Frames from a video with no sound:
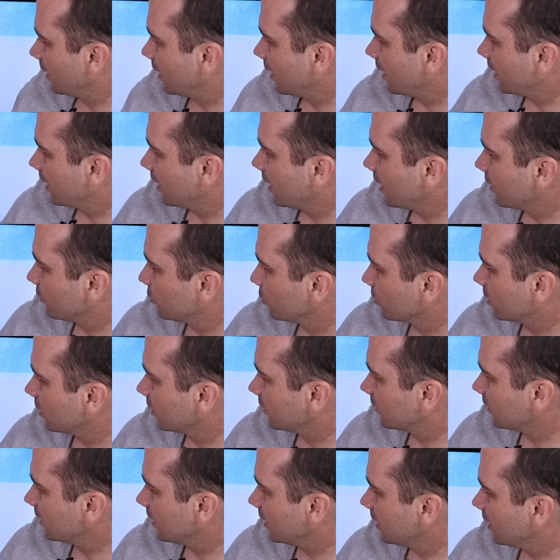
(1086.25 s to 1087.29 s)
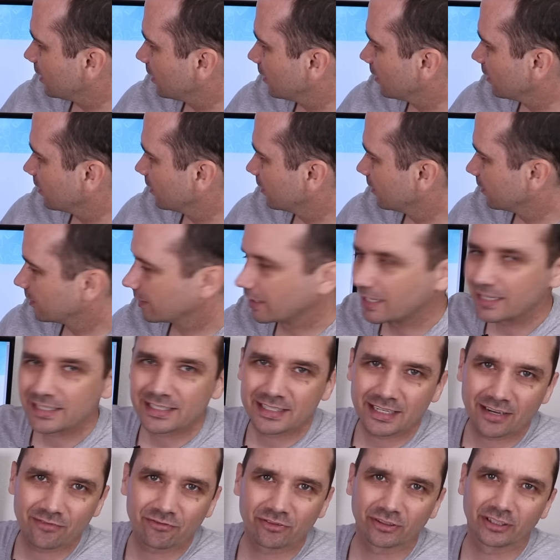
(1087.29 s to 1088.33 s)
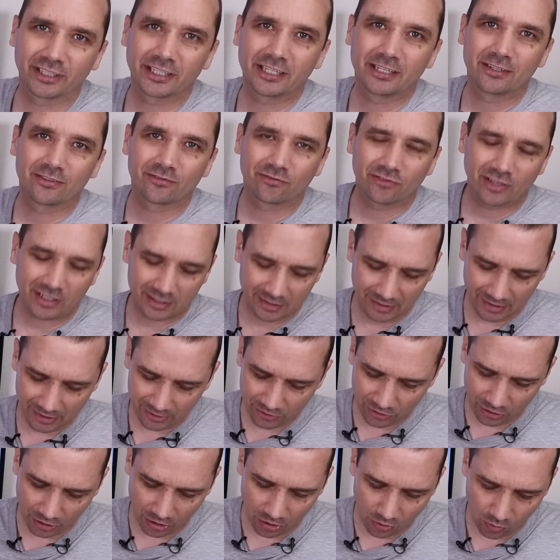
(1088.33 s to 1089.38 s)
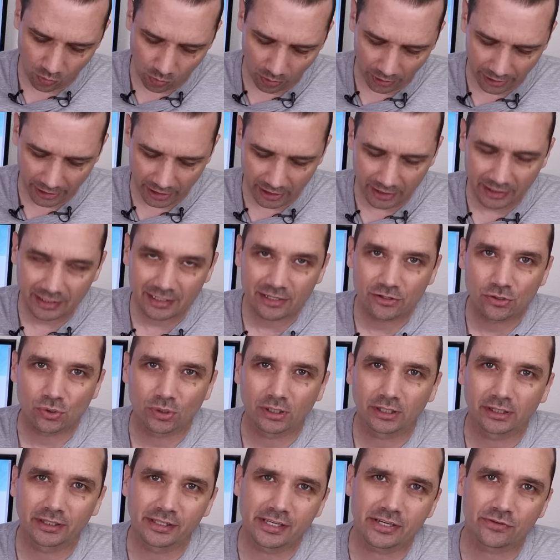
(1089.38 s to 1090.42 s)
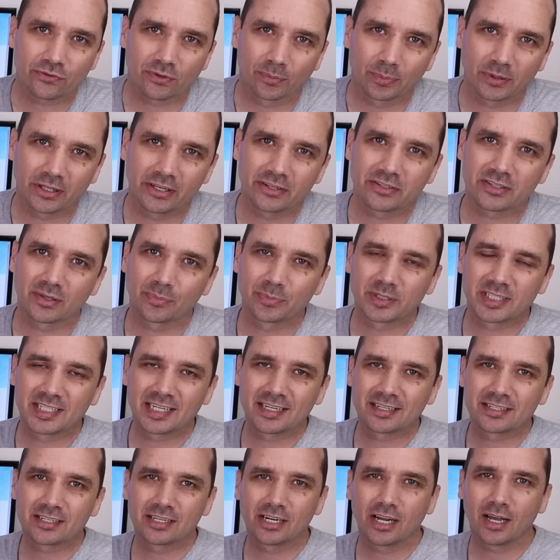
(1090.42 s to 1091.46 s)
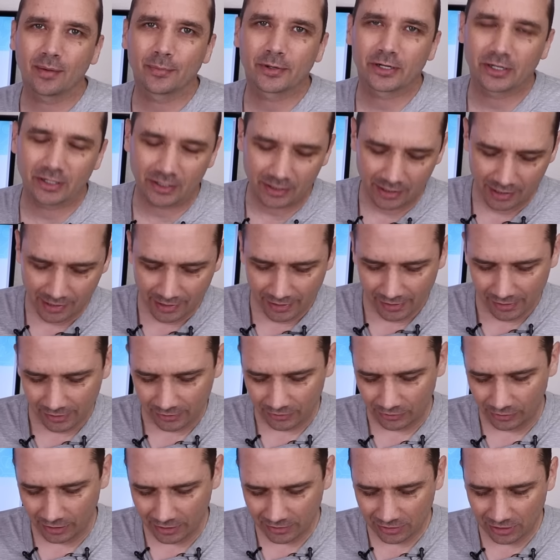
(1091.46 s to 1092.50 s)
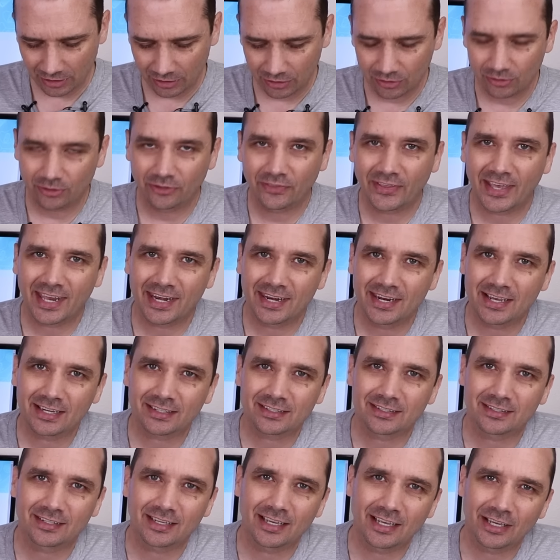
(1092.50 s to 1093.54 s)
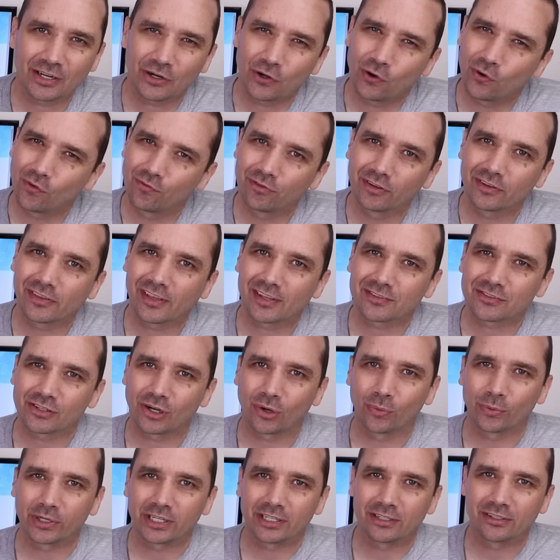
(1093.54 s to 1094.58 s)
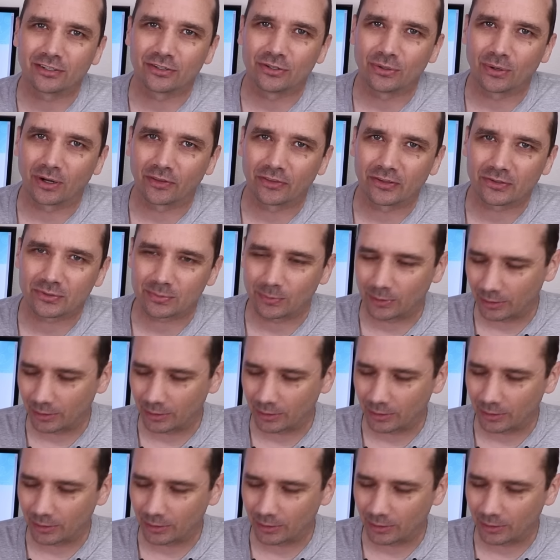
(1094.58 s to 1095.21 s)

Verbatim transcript: And as you can see here, that definitely didn't fix it, so we're gonna need to at least replace the potentiometer. So let's get doing that next, and hopefully that's all we need to do on this